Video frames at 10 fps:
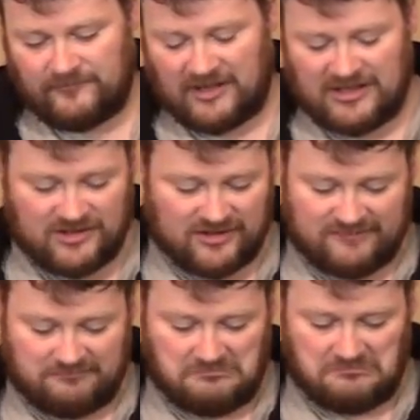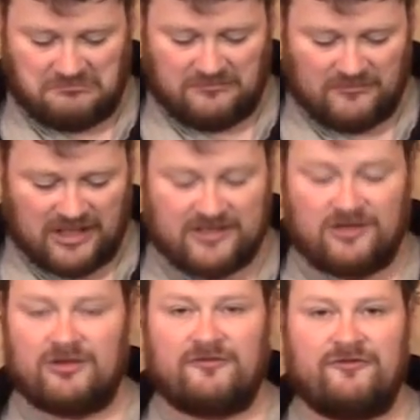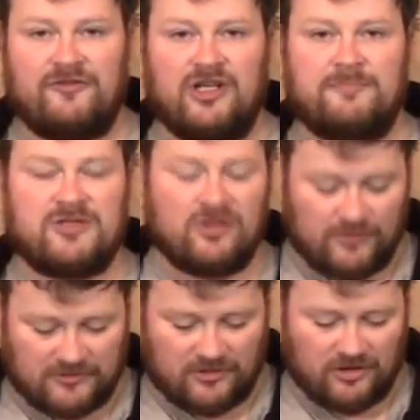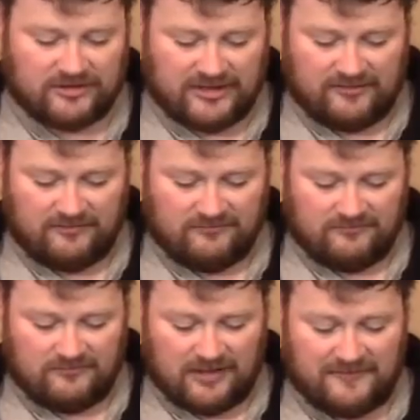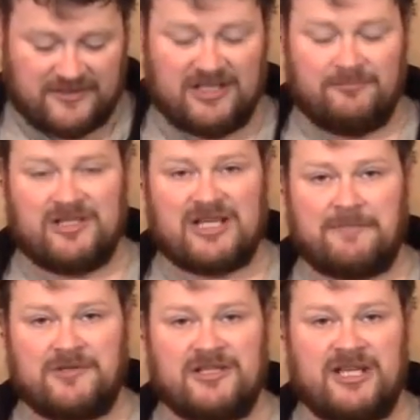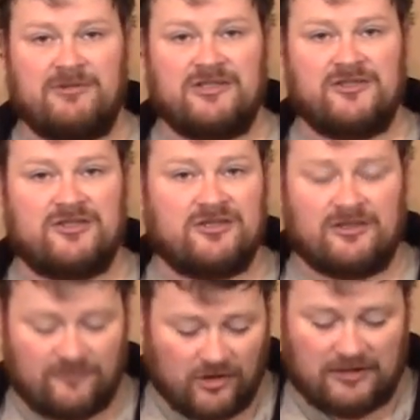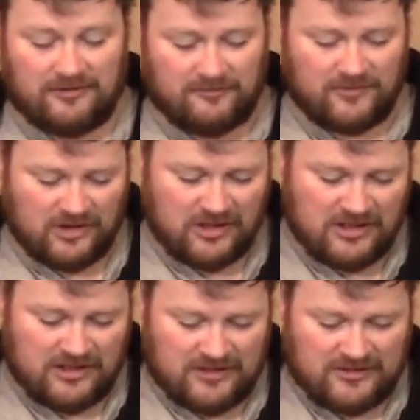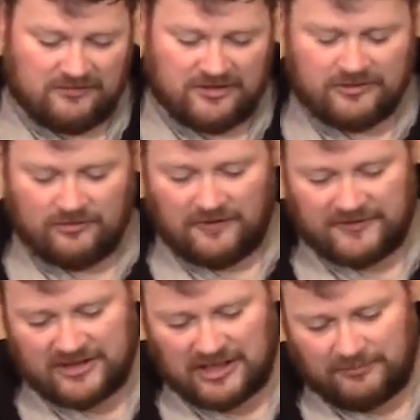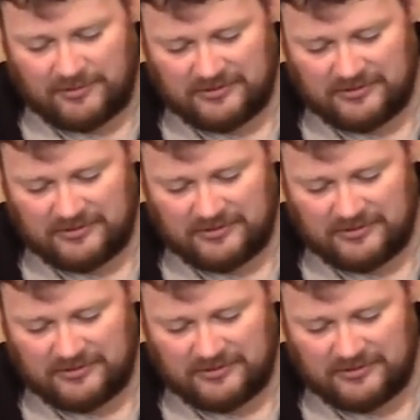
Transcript: it's going to fill up so much with gunk that I've seen them being tapped on tables and just shit fall out of them. So just screw off the top.